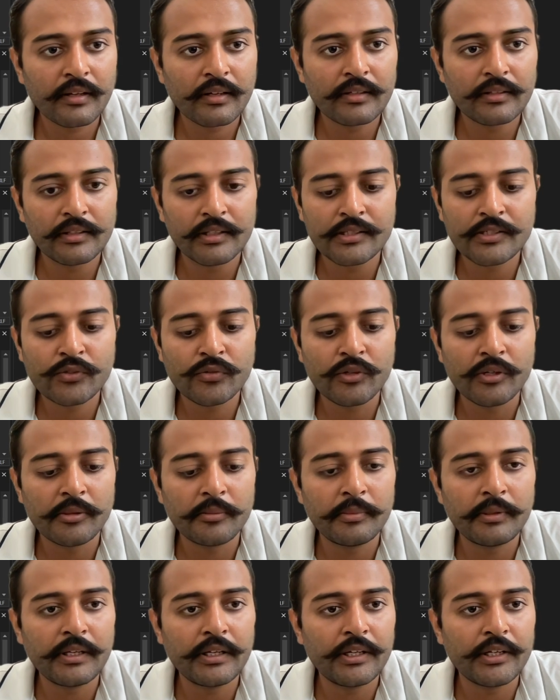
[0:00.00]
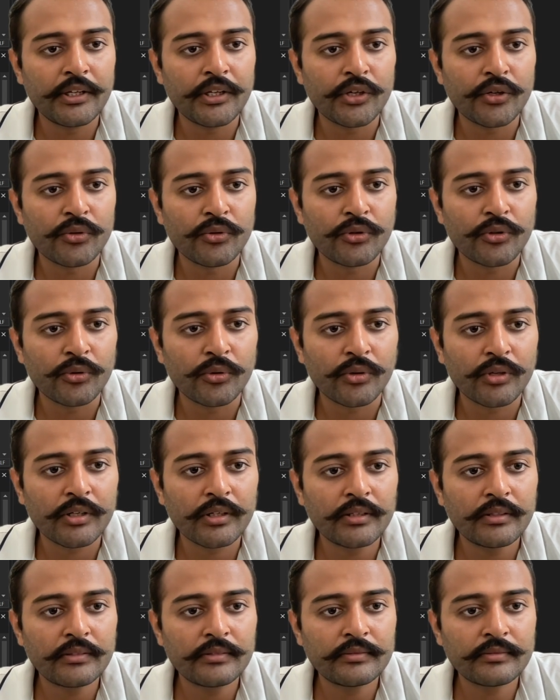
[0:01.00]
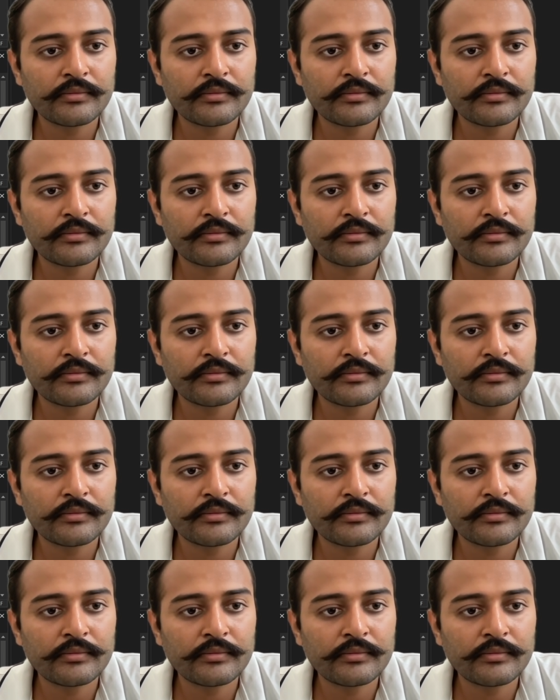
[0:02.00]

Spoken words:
This will be new token.